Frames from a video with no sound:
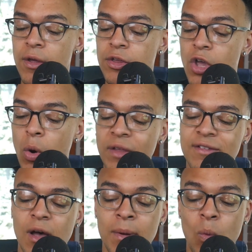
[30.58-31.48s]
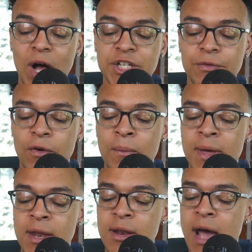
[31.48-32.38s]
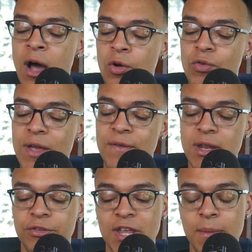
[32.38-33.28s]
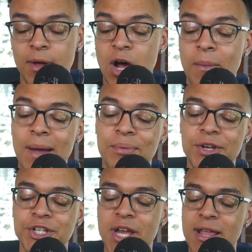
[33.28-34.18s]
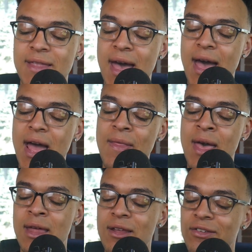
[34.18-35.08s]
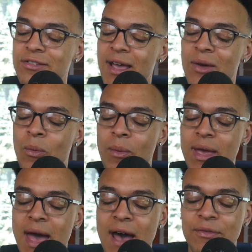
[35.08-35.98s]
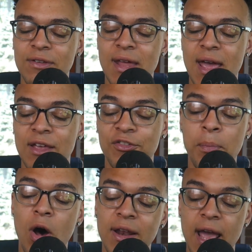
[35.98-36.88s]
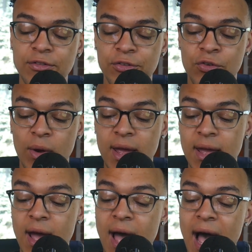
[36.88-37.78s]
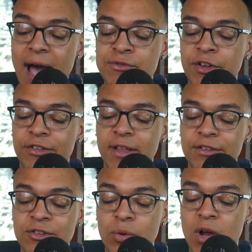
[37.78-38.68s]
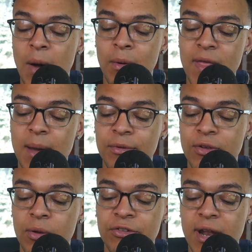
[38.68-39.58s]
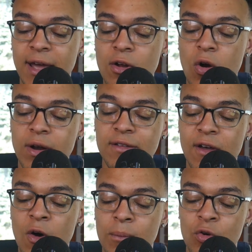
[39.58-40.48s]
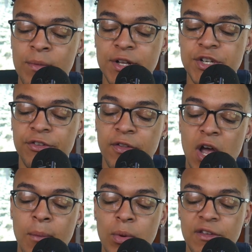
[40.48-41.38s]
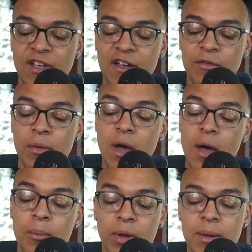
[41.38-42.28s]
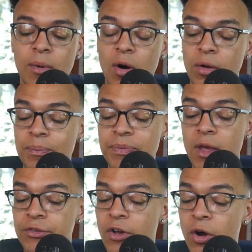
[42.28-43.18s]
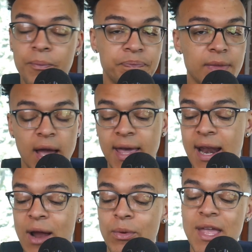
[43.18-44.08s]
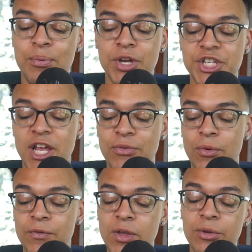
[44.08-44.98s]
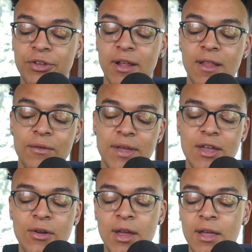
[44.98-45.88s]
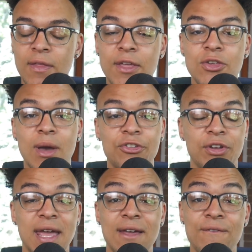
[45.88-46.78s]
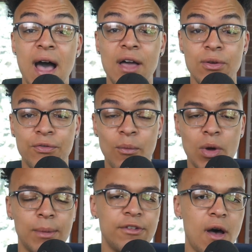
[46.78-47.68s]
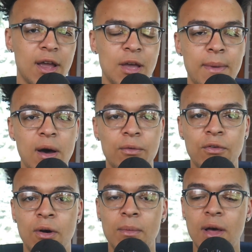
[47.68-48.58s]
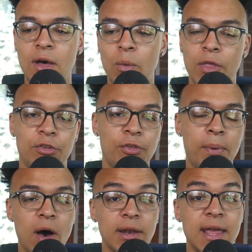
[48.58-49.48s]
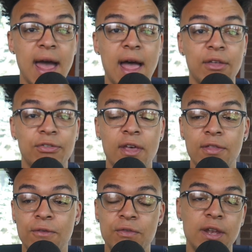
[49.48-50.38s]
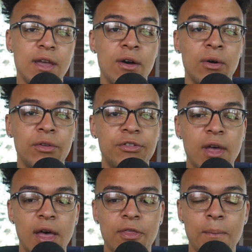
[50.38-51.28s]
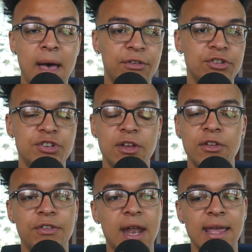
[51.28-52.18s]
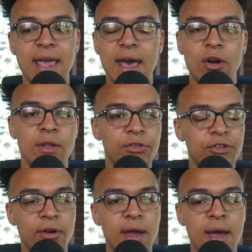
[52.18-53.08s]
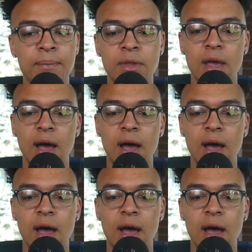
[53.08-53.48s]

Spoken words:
Yo, what's up? Been watching for a minute now. Great videos. Keep it up. I appreciate that. And then second one we have today. This podcast is great. I've just listened to a couple of the episodes, and I can already tell improvement just in the couple weeks I've played ball. So, again, I really appreciate the reviews, and I love hearing that you guys are getting value from what I'm talking about, from whether it's the podcast, the videos, the messages that I get on Instagram,